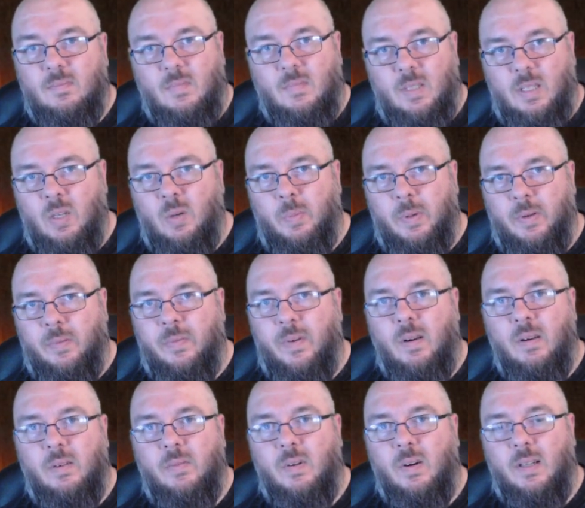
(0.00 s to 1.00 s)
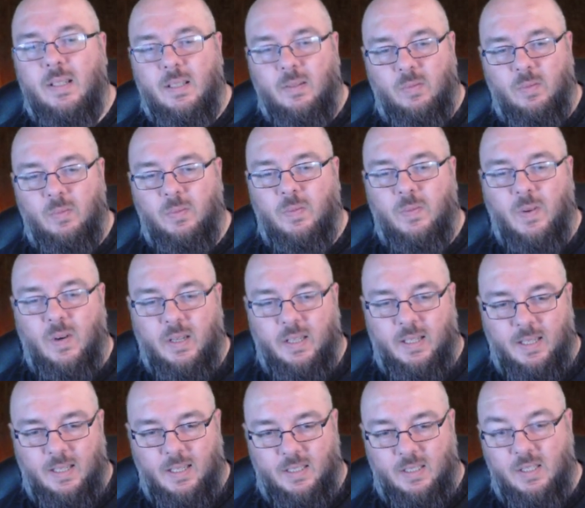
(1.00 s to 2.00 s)
it'll be a very very different fight,
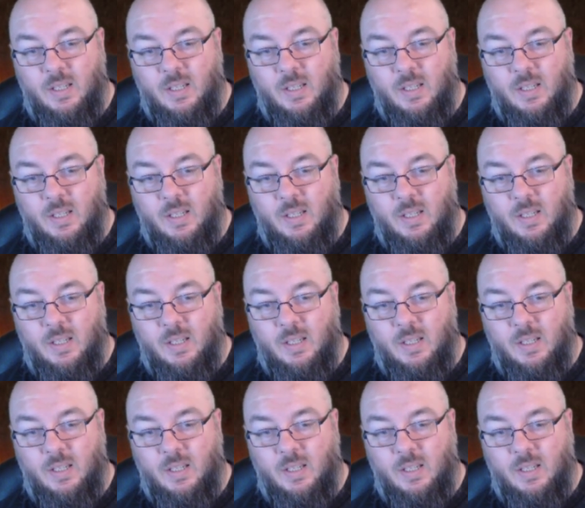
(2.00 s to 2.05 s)
and it's